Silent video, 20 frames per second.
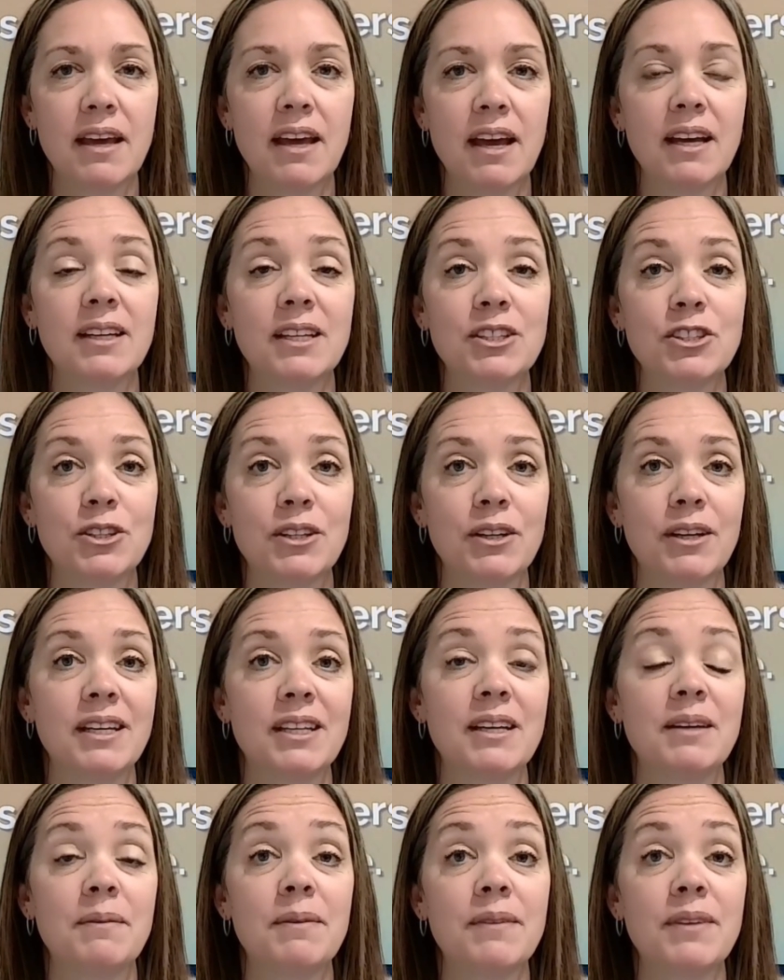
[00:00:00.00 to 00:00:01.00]

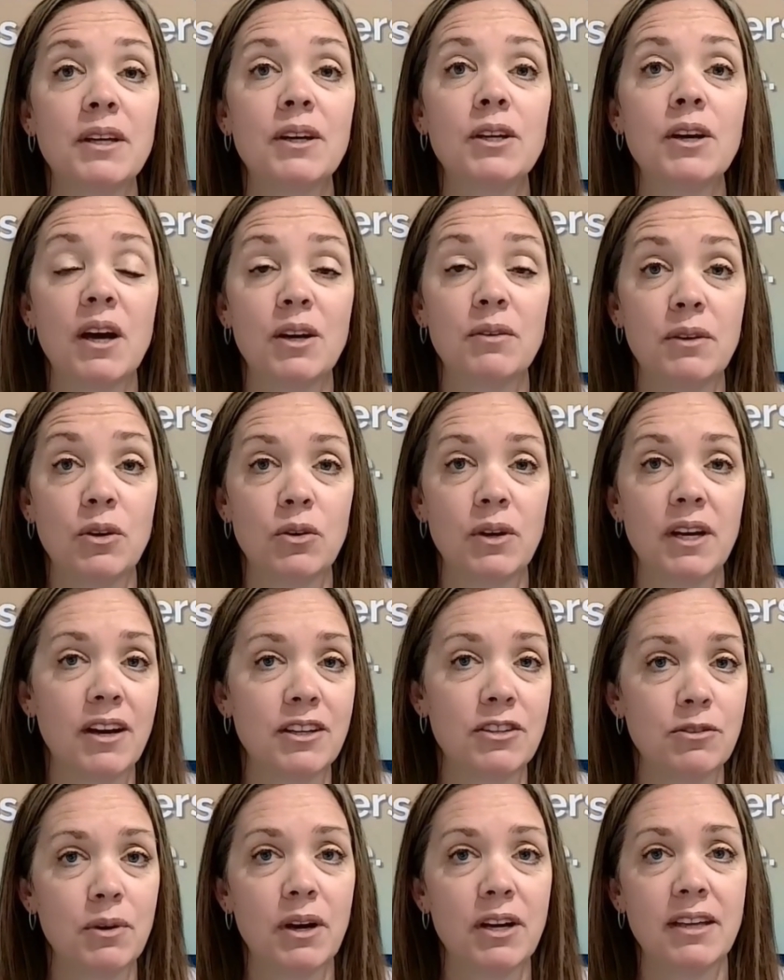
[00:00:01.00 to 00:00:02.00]
Additionally, the law
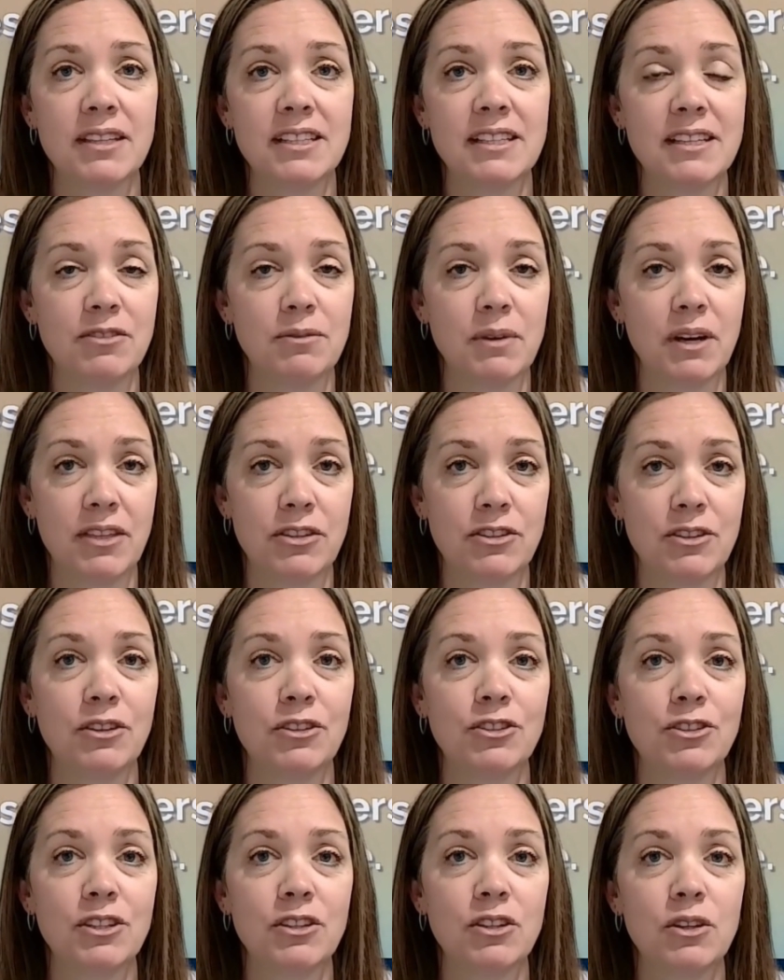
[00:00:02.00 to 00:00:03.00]
requires Part D
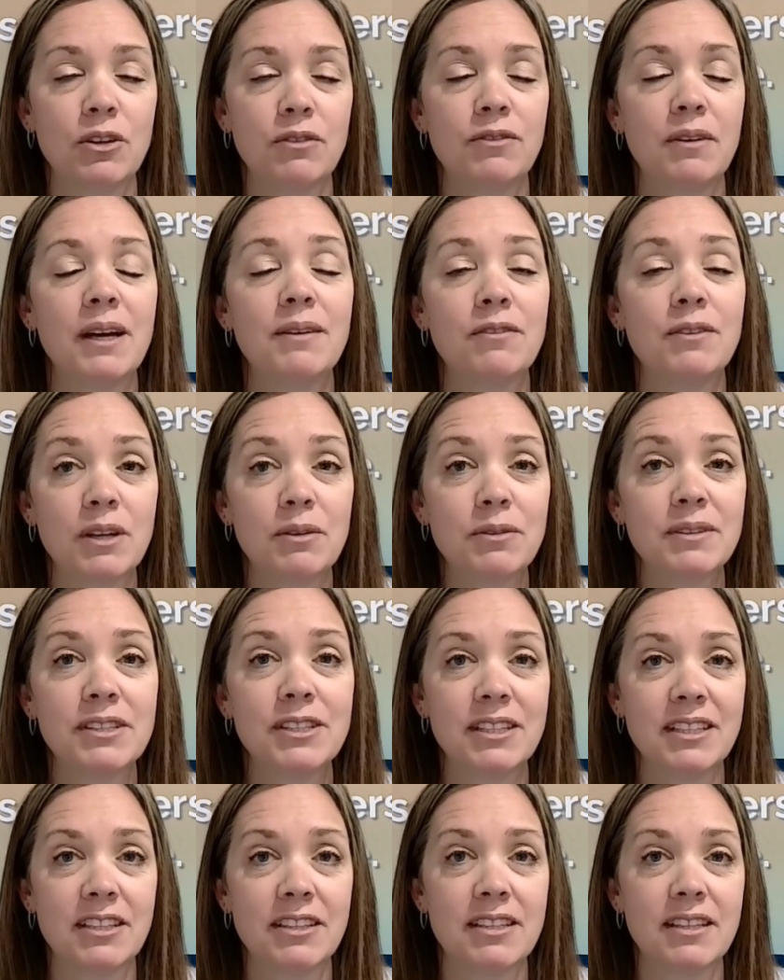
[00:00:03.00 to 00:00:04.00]
sponsors to notify
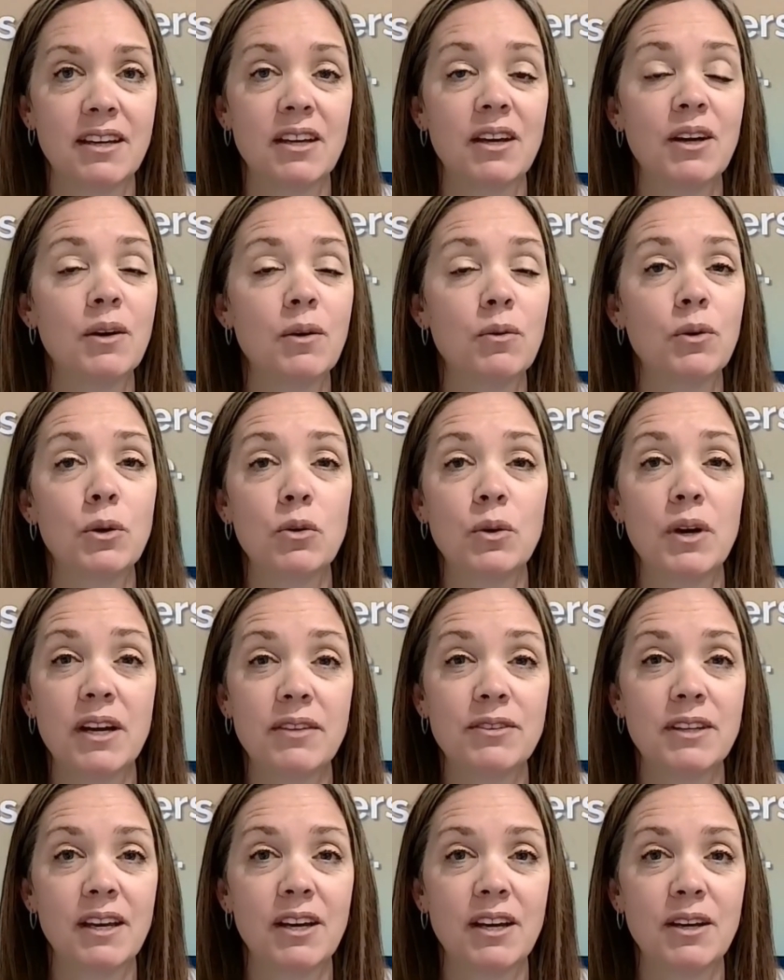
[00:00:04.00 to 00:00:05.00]
pharmacies when one
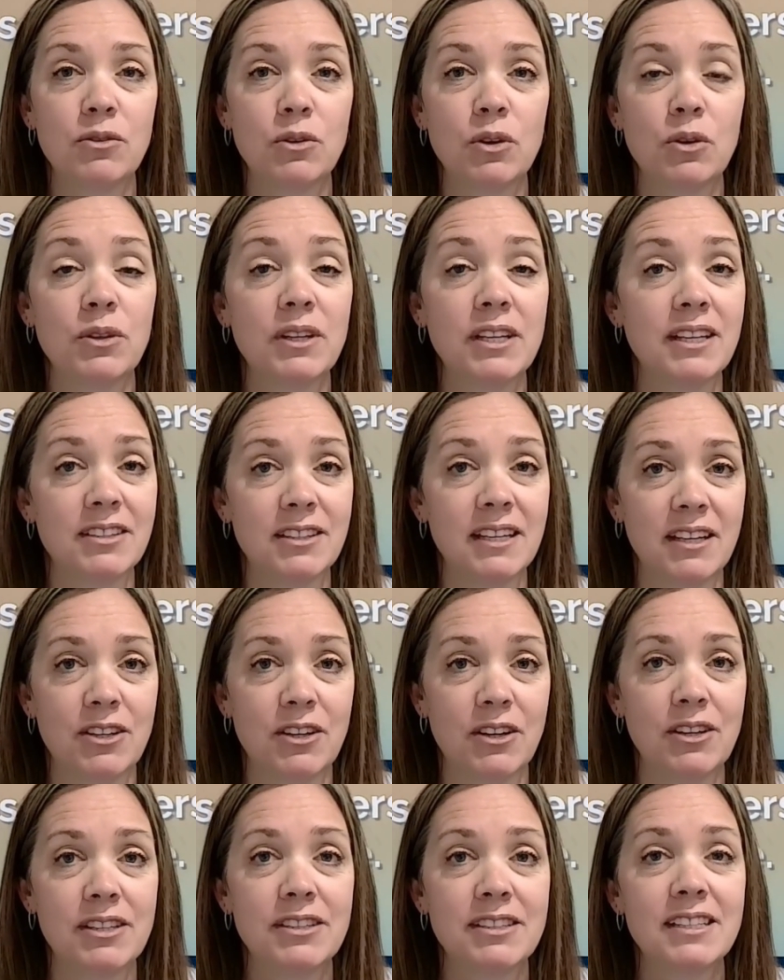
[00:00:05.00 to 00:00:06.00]
of their enrollees
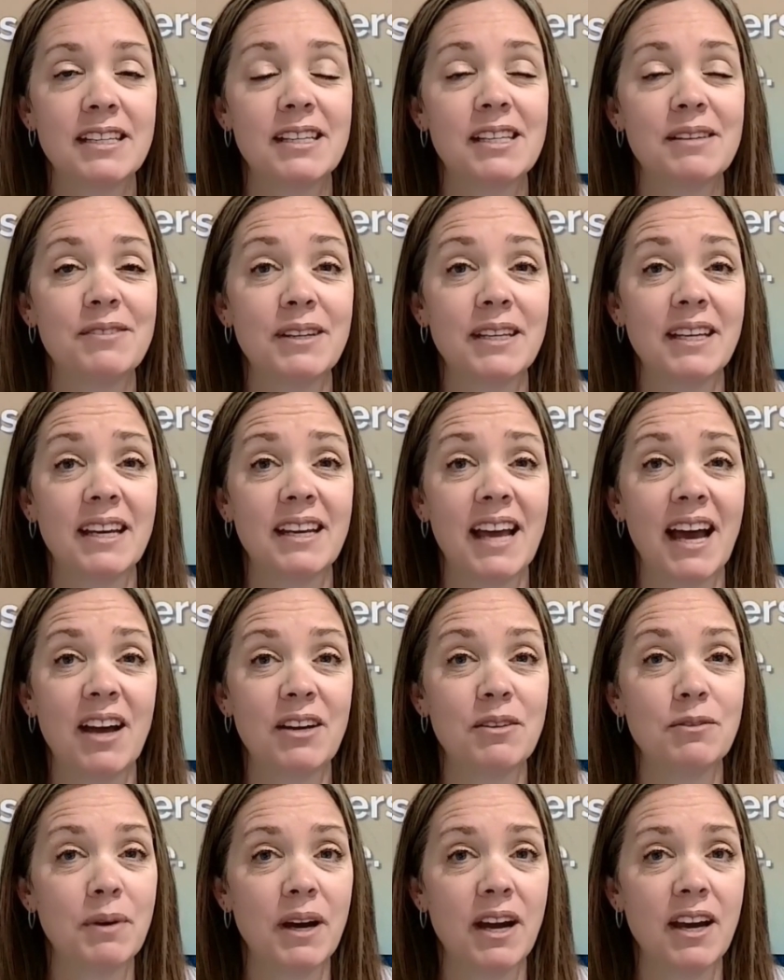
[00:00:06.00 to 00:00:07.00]
incurs significant out
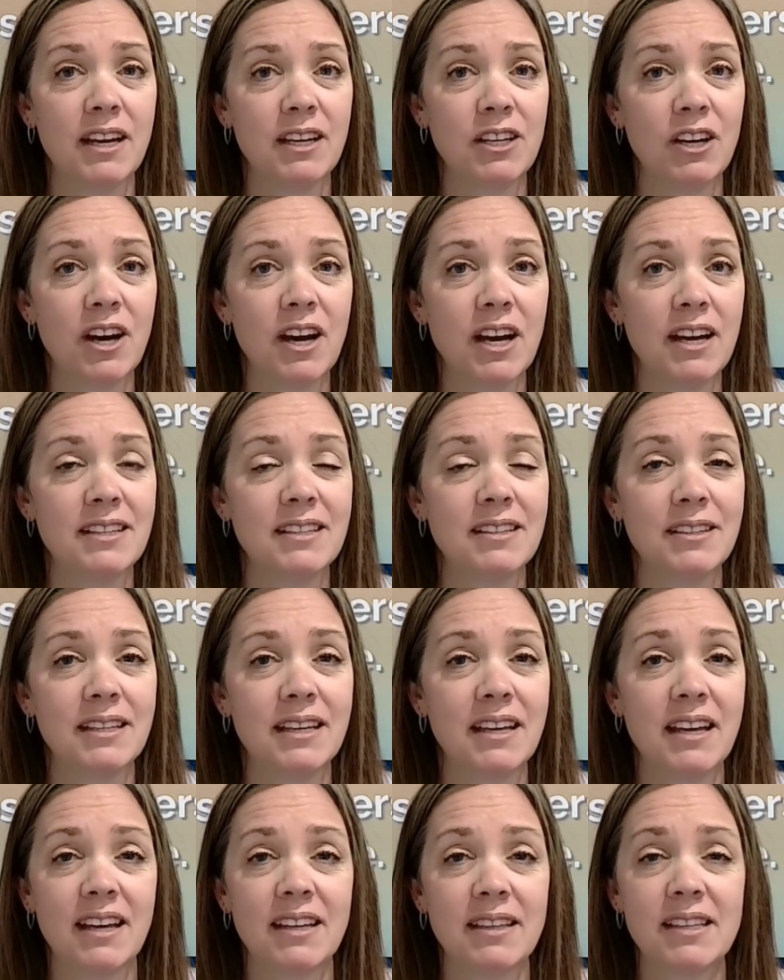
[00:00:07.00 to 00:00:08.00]
of pocket costs
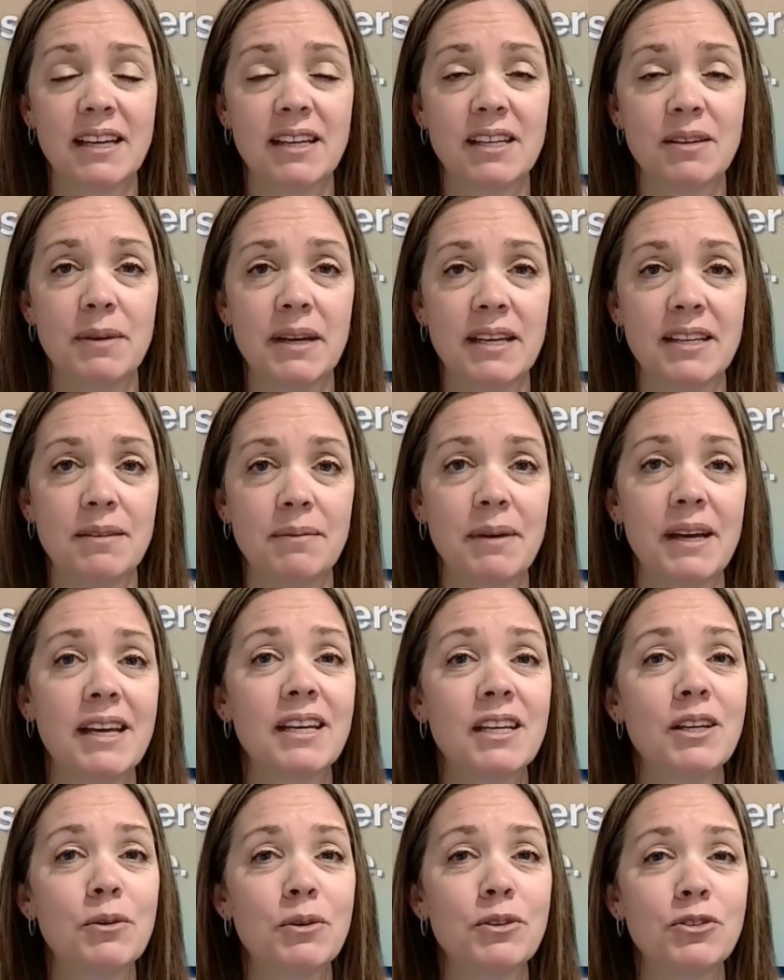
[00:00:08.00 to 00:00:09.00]
that could make the
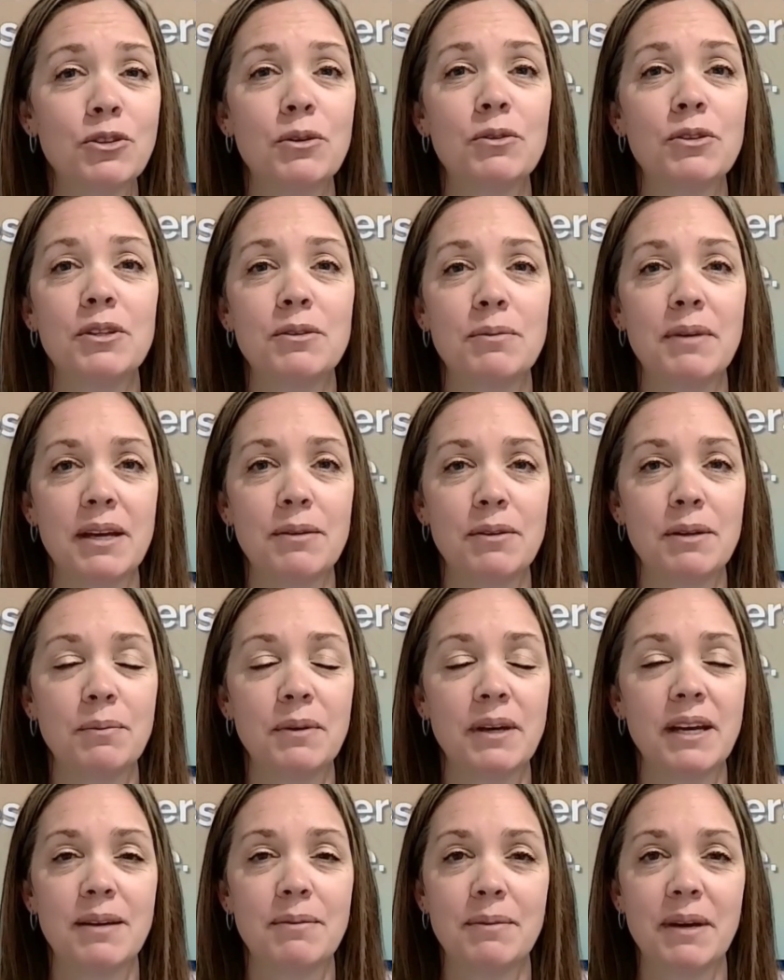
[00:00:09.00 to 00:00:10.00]
Medicare prescription payment
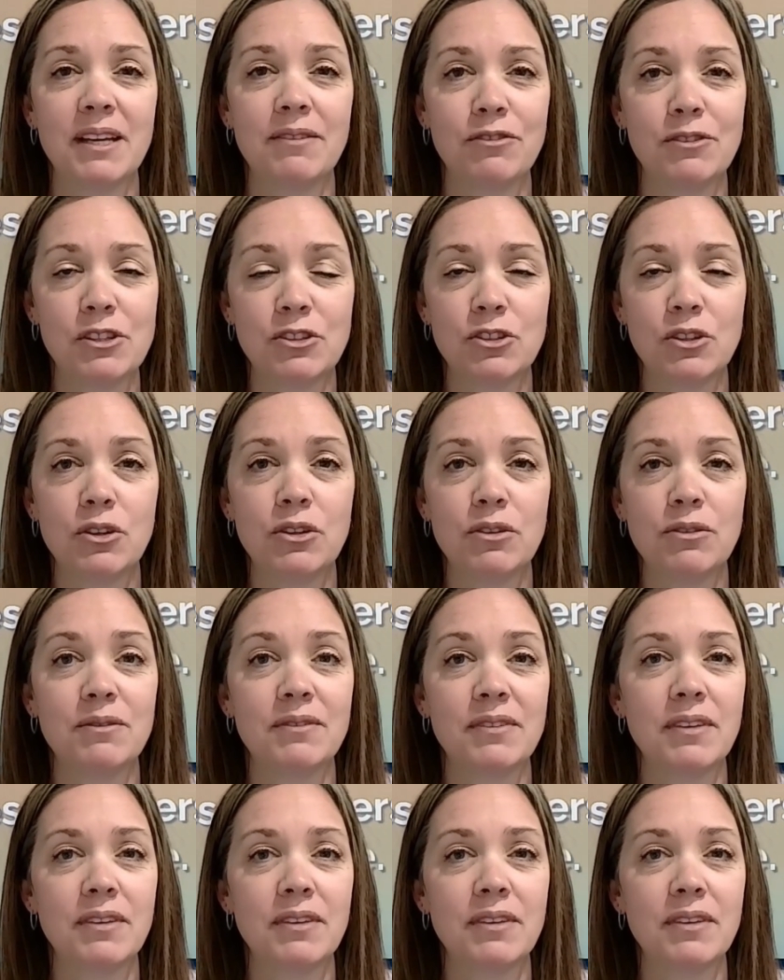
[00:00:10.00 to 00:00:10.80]
plan beneficial.